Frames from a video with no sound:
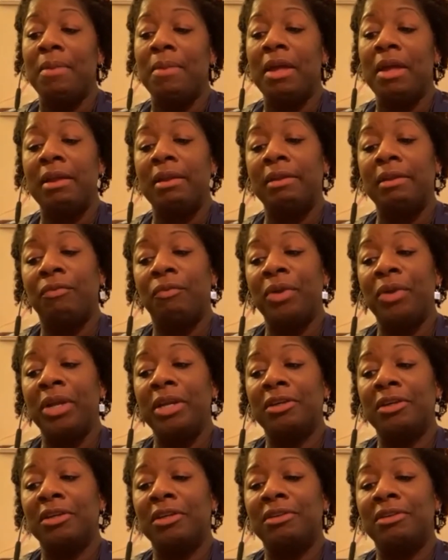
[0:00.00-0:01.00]
And if we
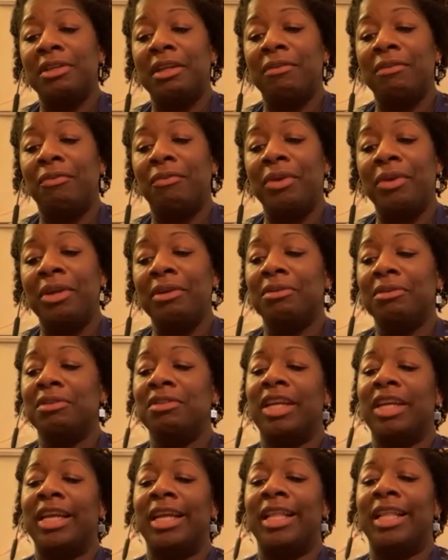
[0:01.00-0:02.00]
are
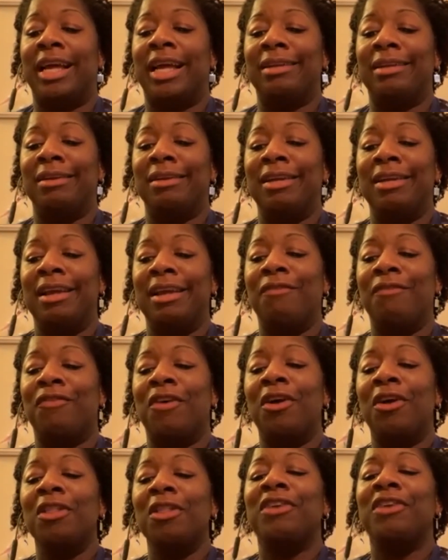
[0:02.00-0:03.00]
saying that if
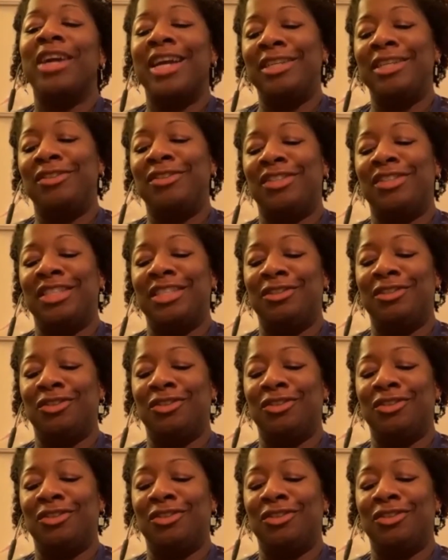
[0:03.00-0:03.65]
all of our agencies